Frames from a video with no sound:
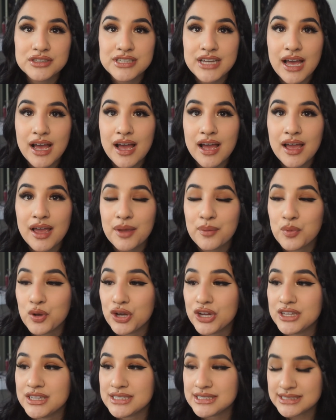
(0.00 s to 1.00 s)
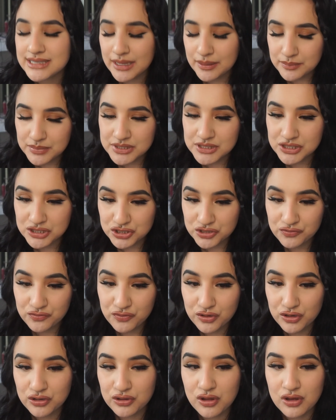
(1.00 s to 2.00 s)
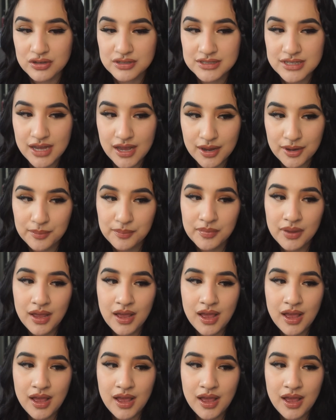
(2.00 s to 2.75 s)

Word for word: time or in the same position for a long time,